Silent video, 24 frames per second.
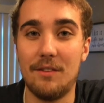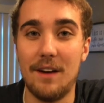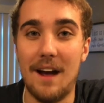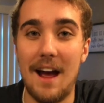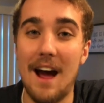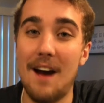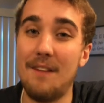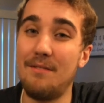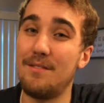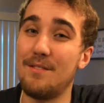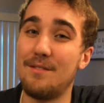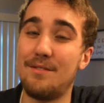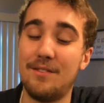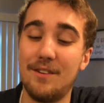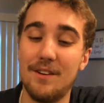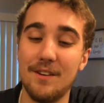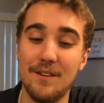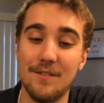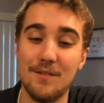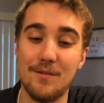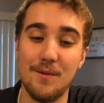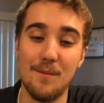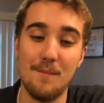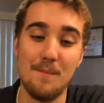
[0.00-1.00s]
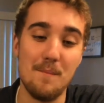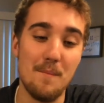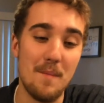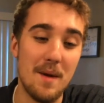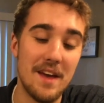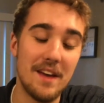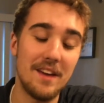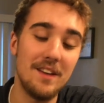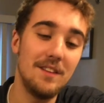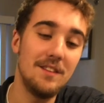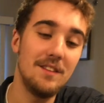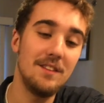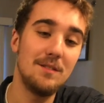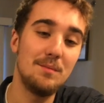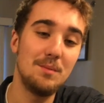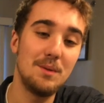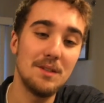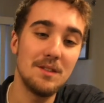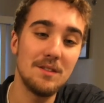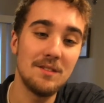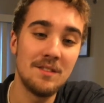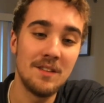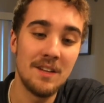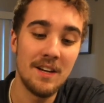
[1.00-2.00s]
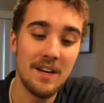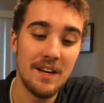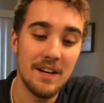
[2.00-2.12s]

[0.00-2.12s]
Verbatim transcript: Half the fun of making these beers